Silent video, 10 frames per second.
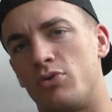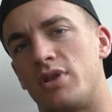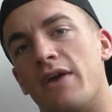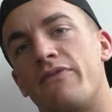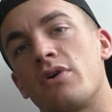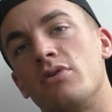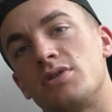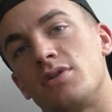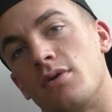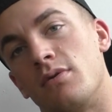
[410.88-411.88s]
difficult
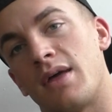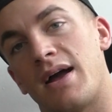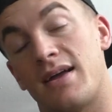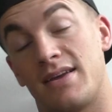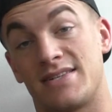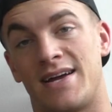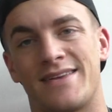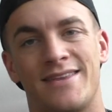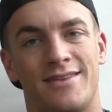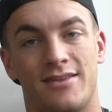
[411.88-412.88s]
to do that
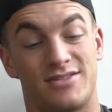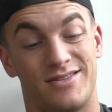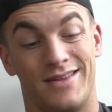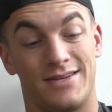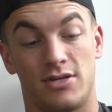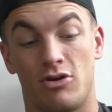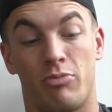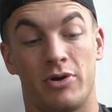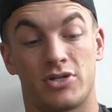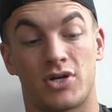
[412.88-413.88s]
exactly that there's literally
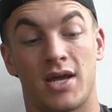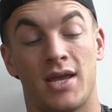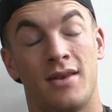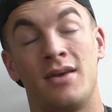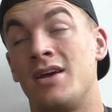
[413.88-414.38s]
no point trying.